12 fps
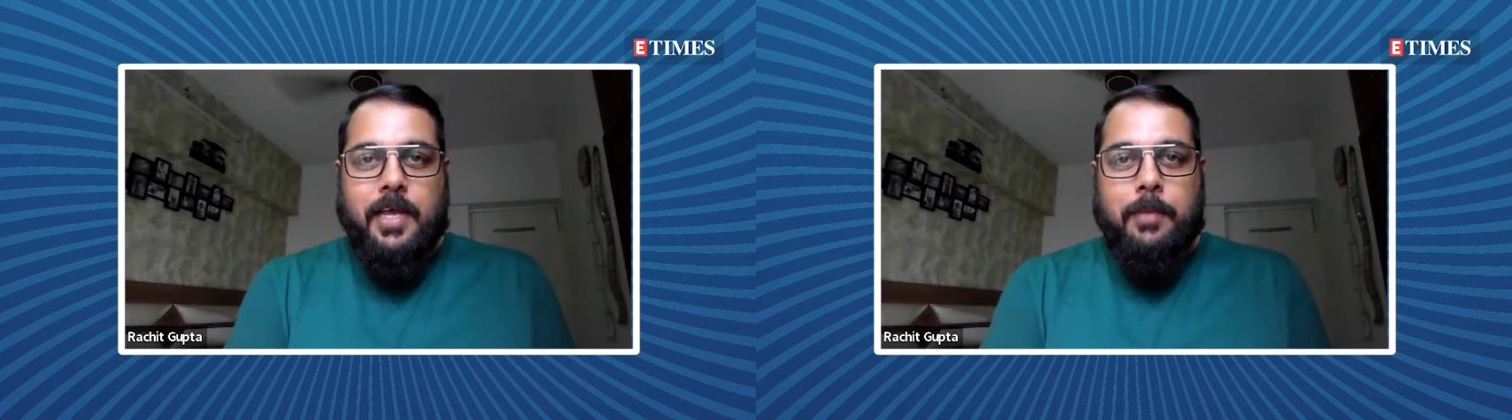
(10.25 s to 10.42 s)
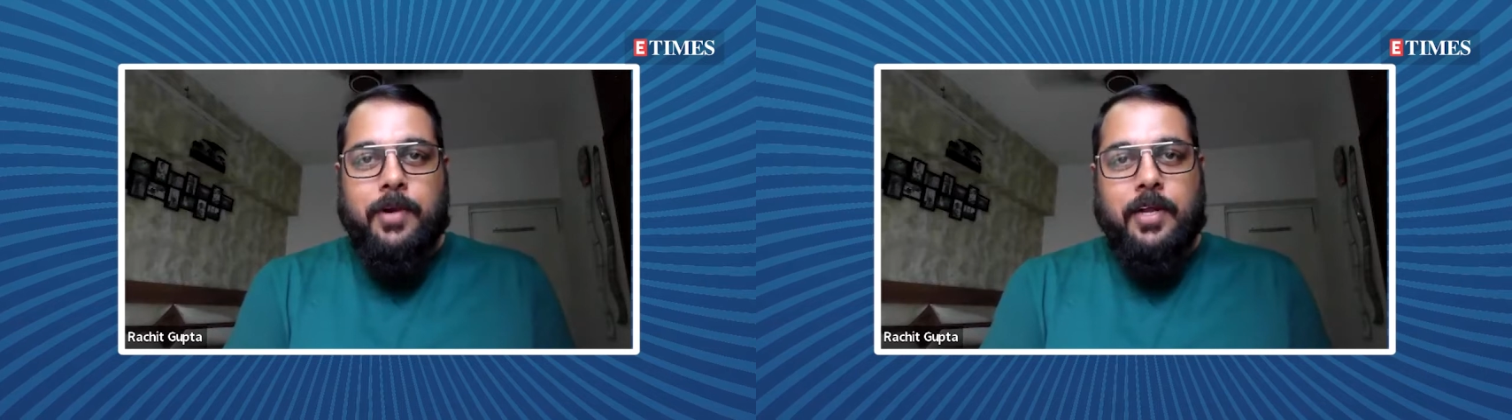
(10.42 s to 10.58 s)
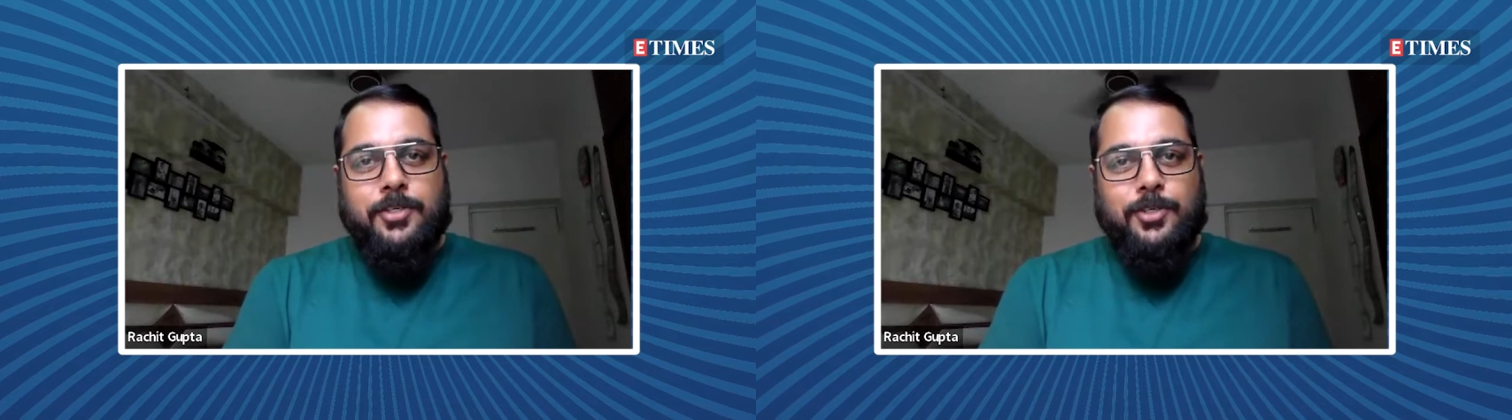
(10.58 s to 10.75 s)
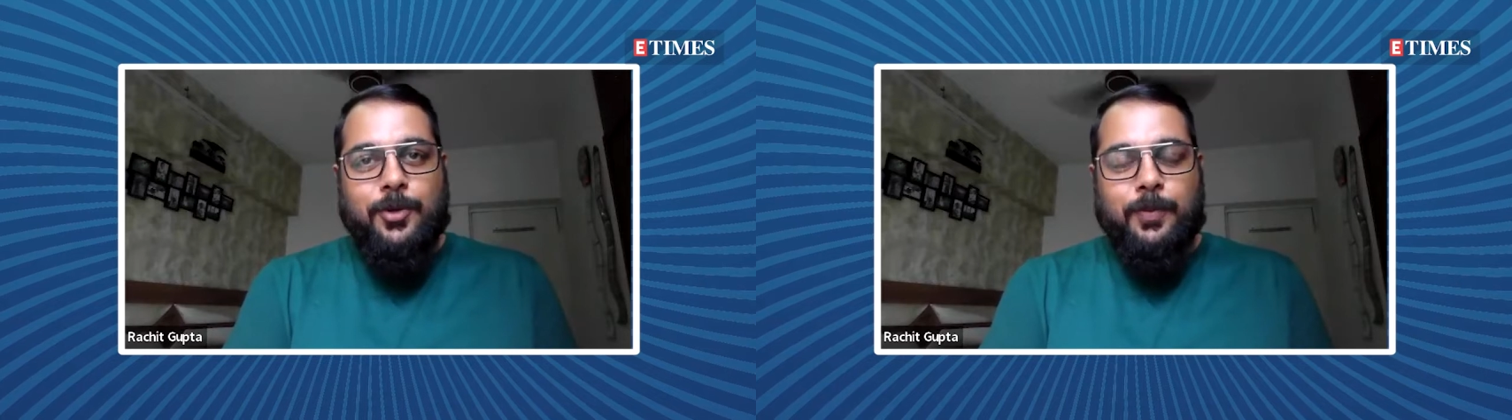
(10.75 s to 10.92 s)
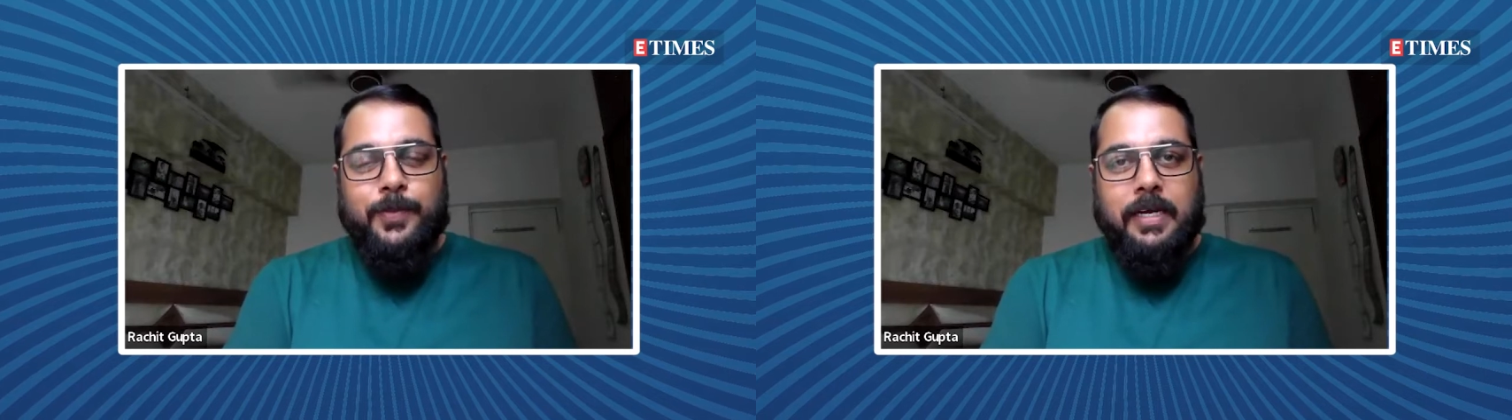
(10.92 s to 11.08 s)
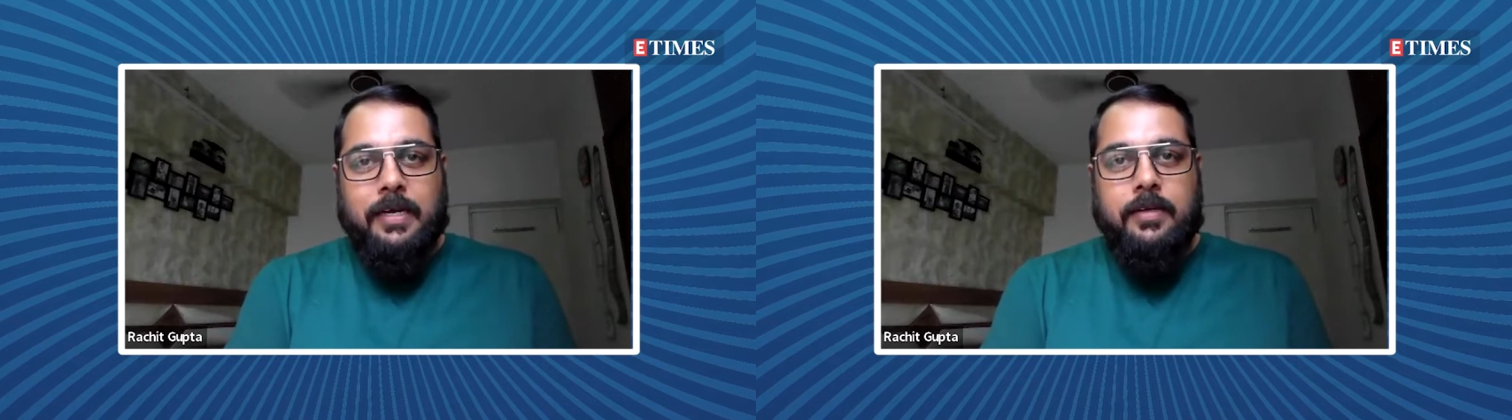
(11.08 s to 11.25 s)
I'm Rachit
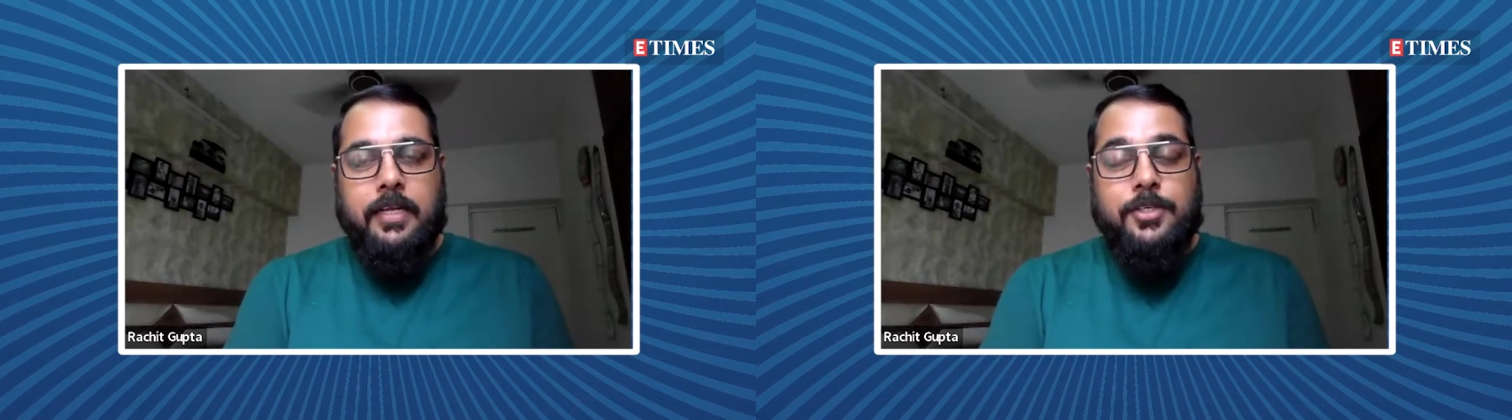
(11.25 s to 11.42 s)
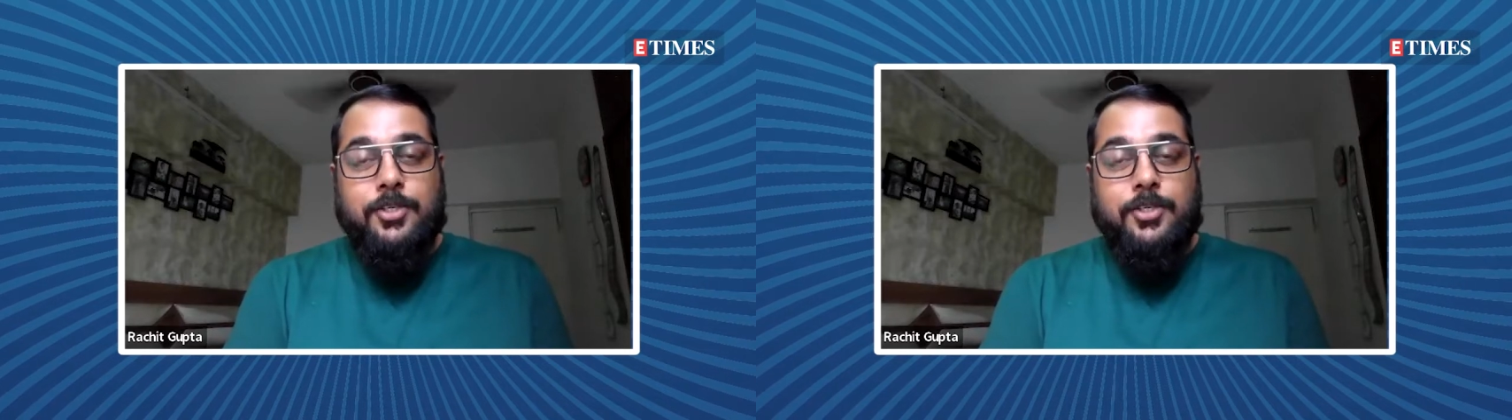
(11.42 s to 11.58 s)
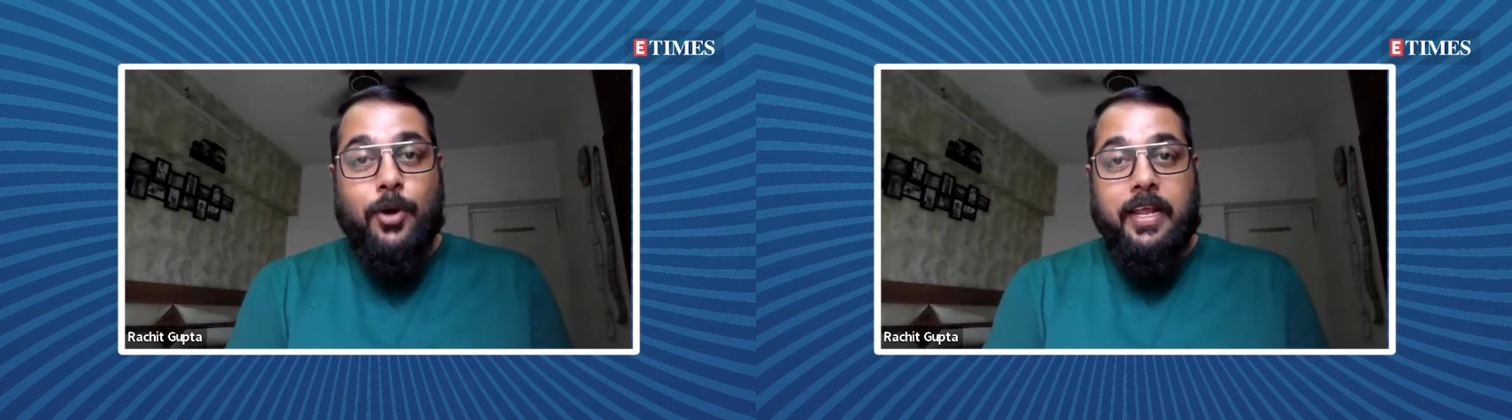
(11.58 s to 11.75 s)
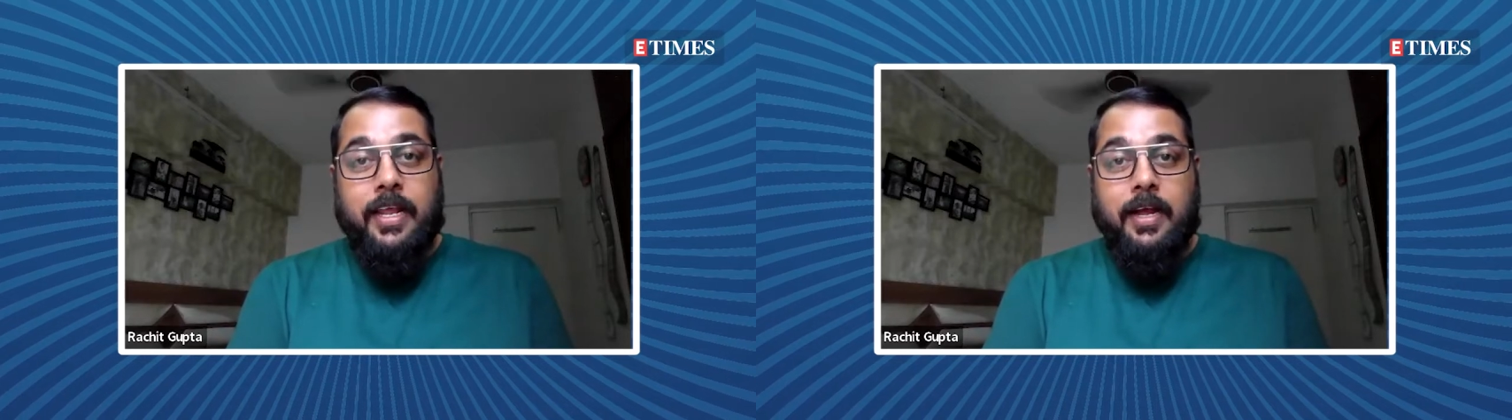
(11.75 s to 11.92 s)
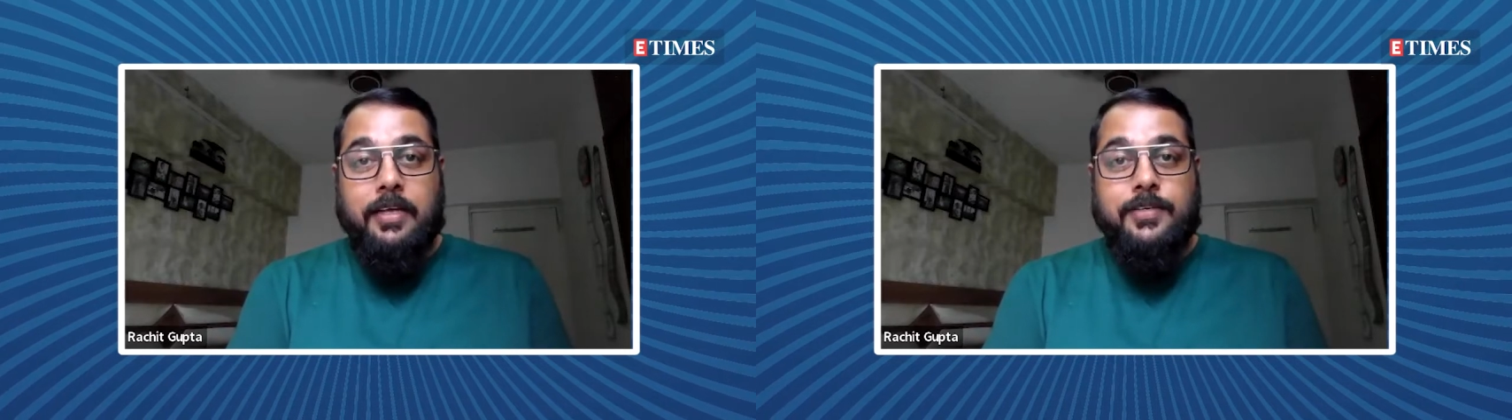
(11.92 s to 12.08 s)
Gupta, and joining